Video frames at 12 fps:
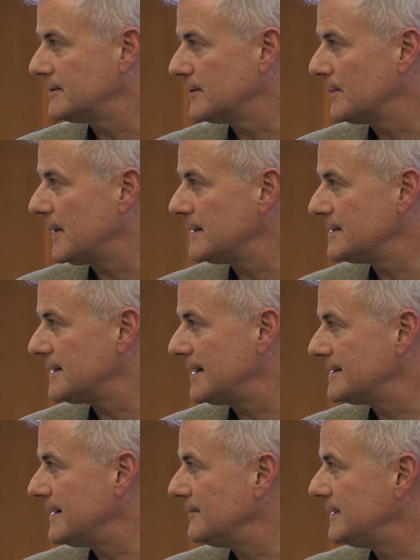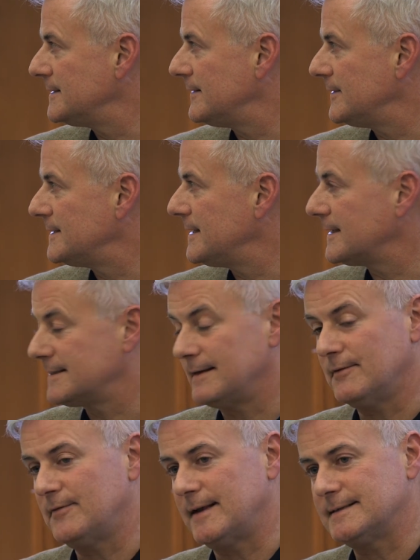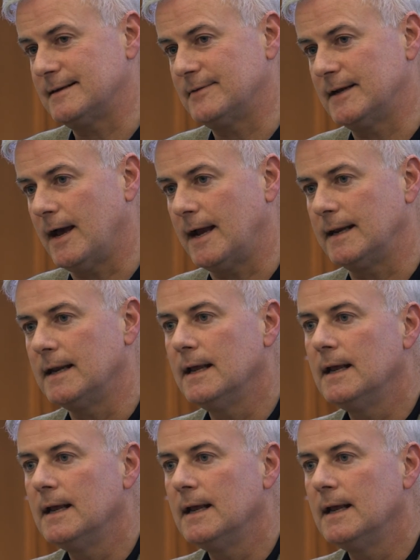There are places like 1776 that have events every night,